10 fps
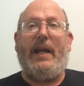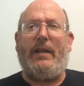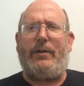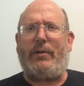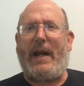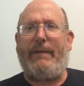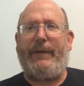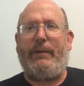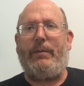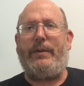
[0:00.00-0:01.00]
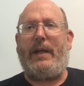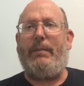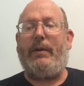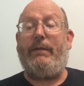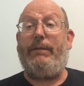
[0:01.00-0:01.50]
and the traffic was
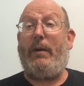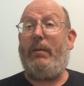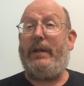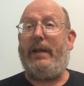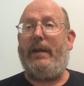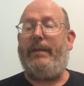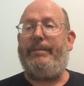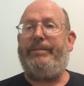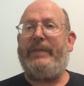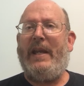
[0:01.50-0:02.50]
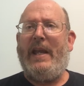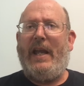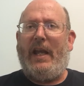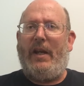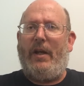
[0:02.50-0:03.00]
able to flow again.
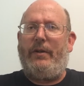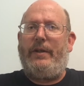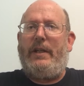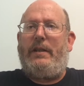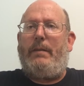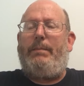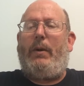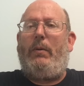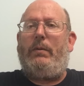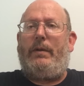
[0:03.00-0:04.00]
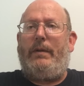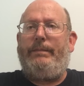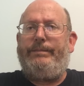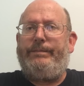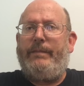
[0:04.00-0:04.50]
And underneath the boulder,
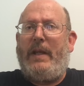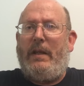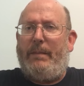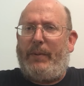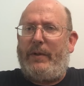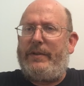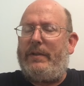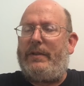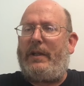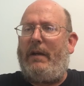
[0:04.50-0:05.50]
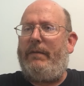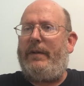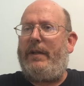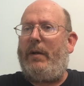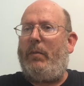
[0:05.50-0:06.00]
the person
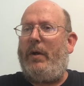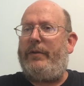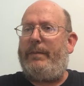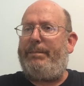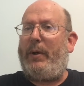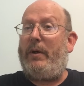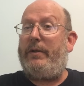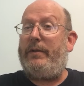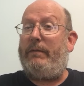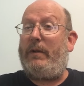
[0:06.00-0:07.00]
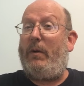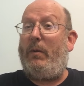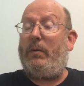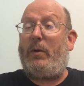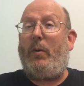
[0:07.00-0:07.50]
discovered there was a purse of
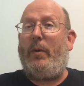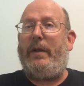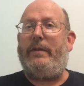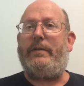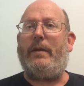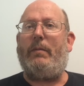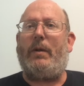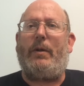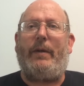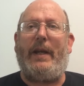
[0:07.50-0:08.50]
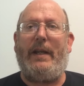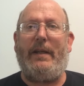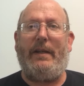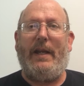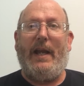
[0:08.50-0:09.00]
gold coins that were
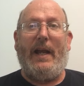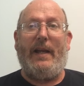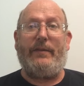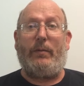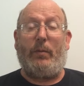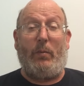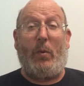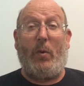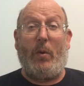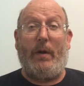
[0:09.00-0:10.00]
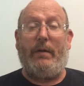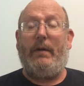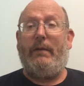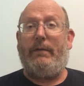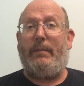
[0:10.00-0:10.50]
created as a reward
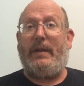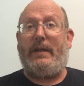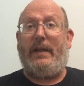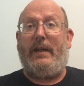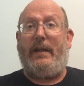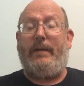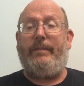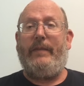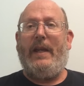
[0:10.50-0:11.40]
from the king.